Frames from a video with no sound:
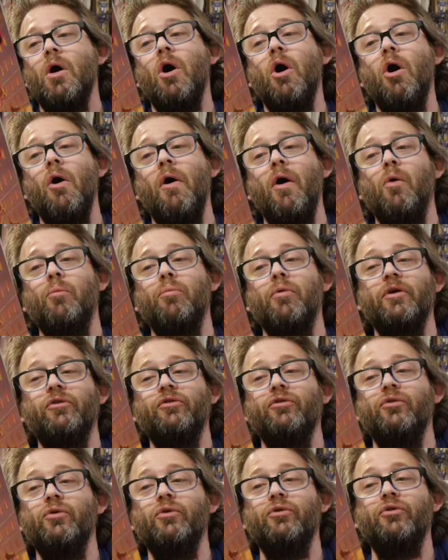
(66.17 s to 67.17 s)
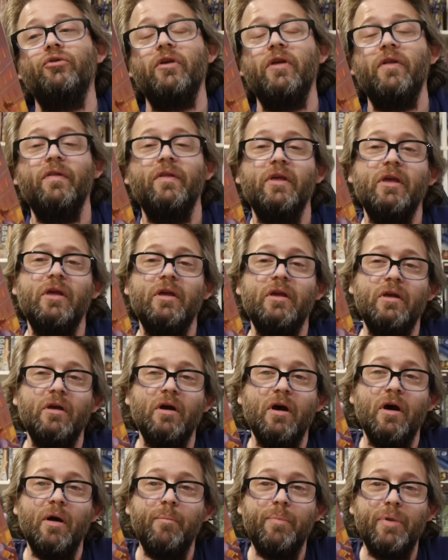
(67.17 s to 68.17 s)
all hell breaks loose in
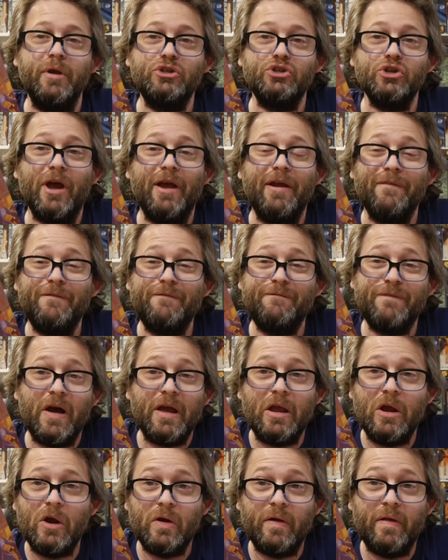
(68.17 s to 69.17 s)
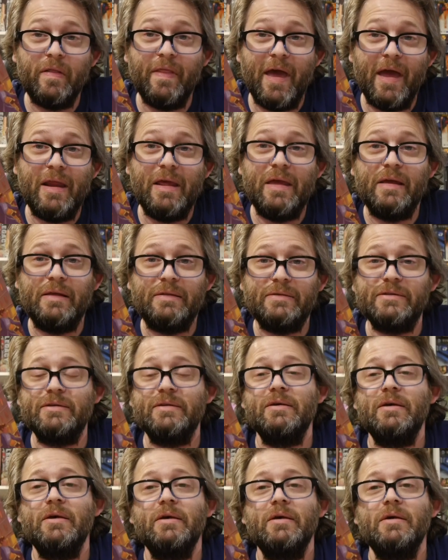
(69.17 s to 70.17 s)
the uh, big giant fire that
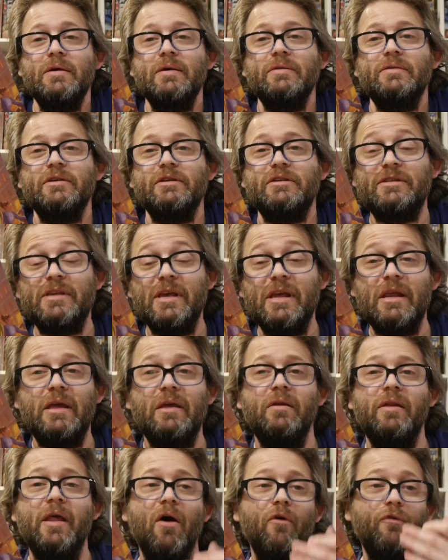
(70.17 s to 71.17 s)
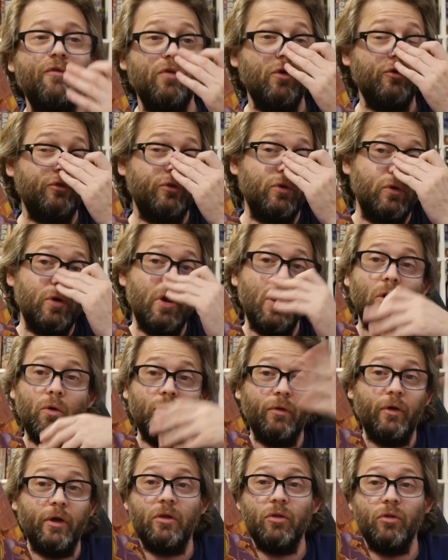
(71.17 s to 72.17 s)
hits the city. Now, for those who don't know,
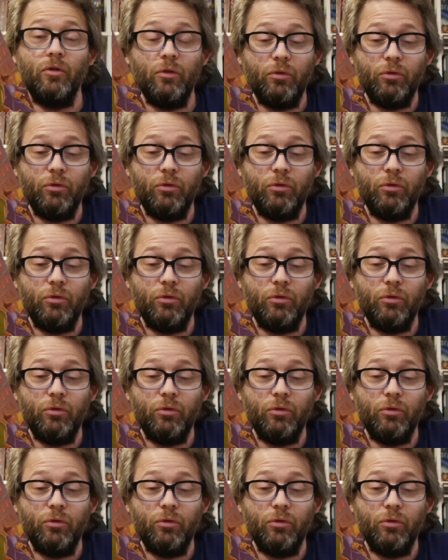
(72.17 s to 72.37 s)
like